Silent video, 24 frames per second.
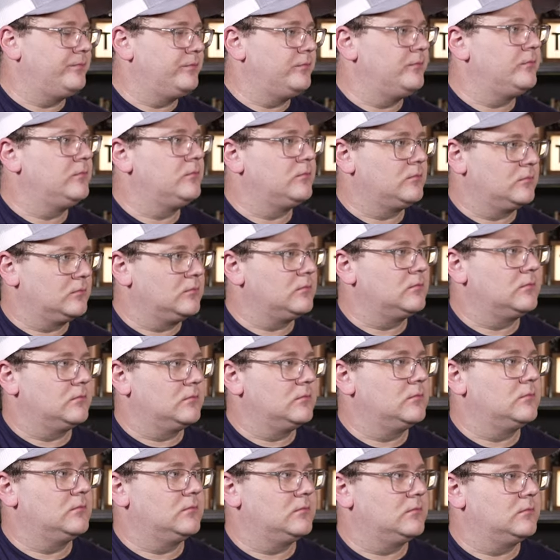
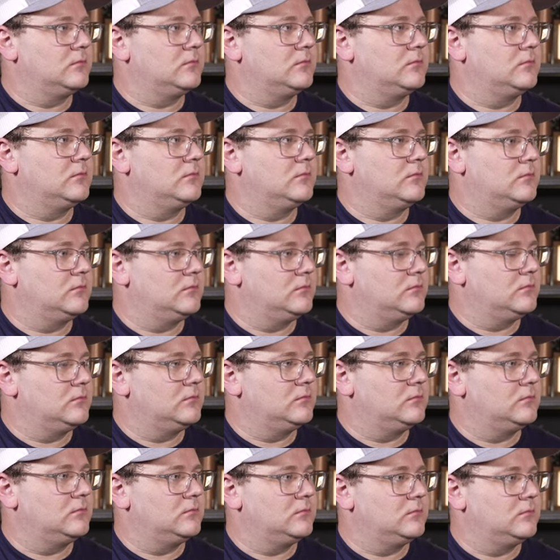
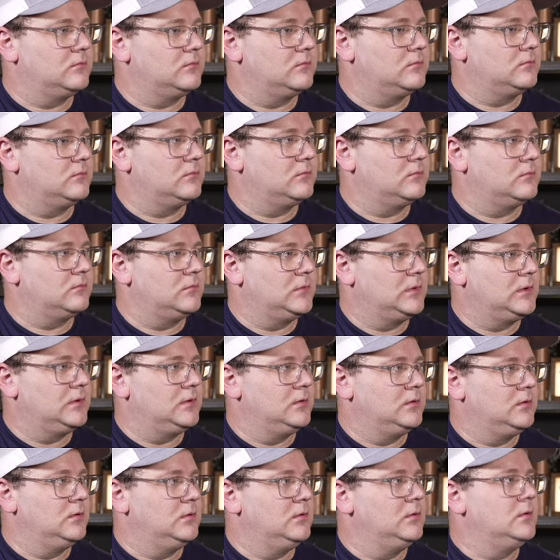
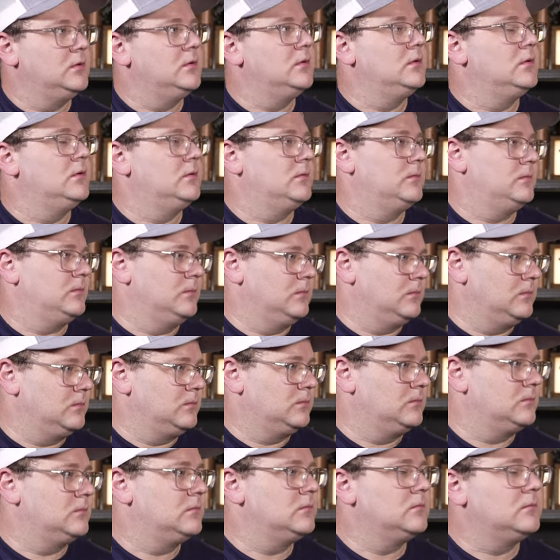
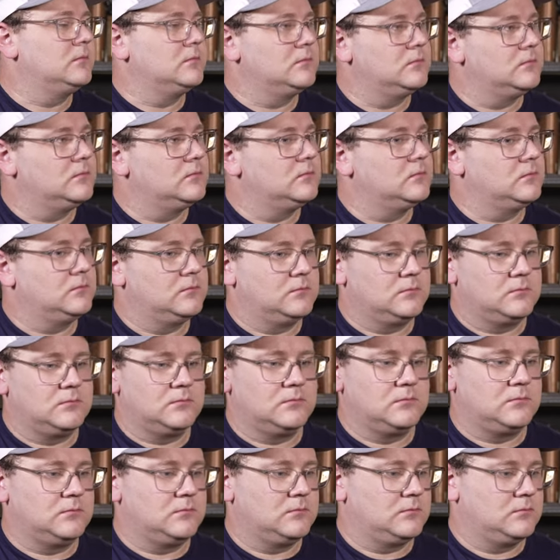
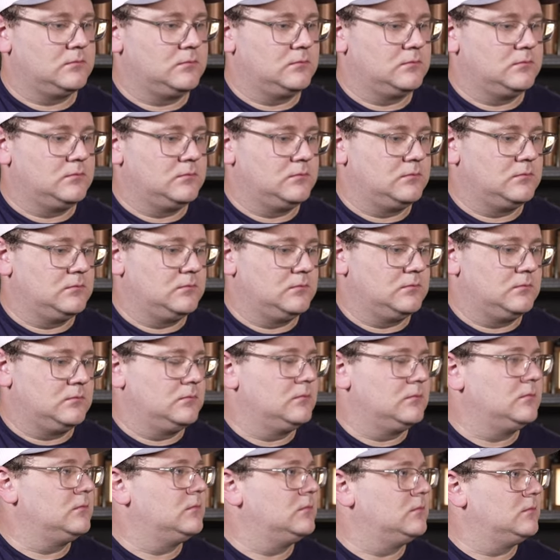
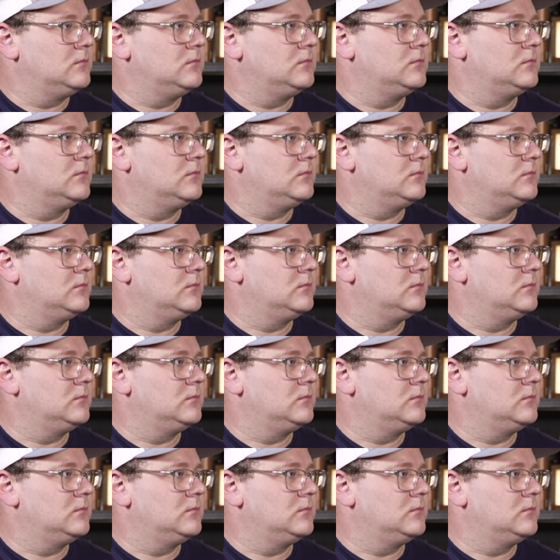This person isn't speaking.